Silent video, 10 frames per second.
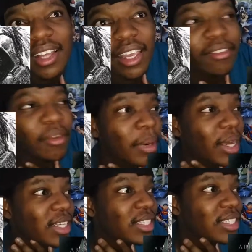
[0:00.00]
Like
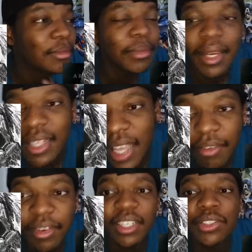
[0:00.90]
everybody seems like they
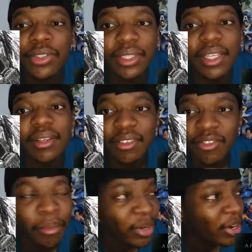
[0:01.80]
have an interesting,
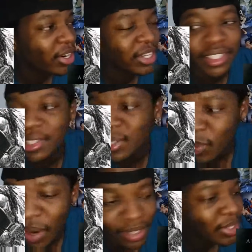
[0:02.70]
from Curtis to
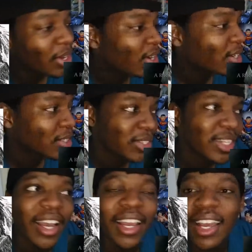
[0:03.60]
Wild Dog to
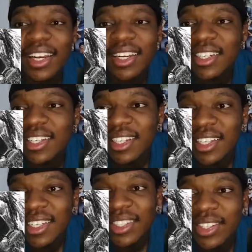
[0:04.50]
Dinah
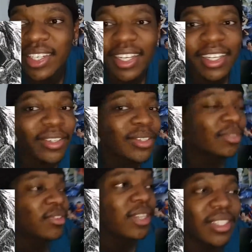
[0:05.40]
to Diggle to
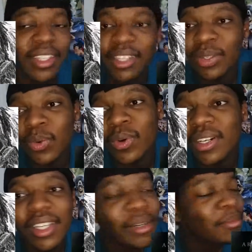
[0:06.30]
Felicity to
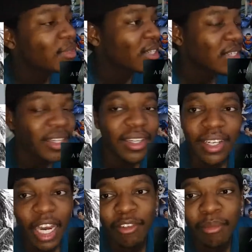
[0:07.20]
William.
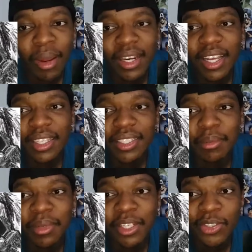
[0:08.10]
Everybody has
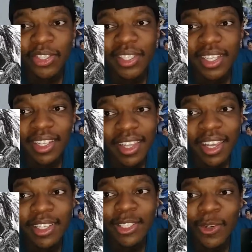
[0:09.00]
some interesting
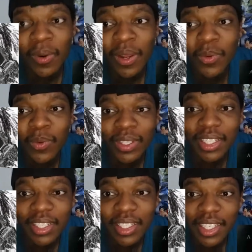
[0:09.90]
things to work with
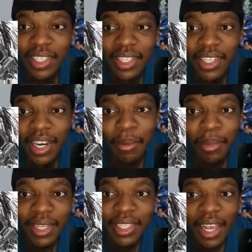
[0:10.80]
this season, and
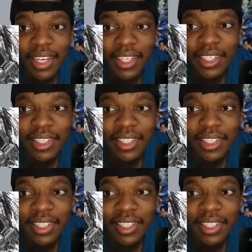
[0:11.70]
I'm excited.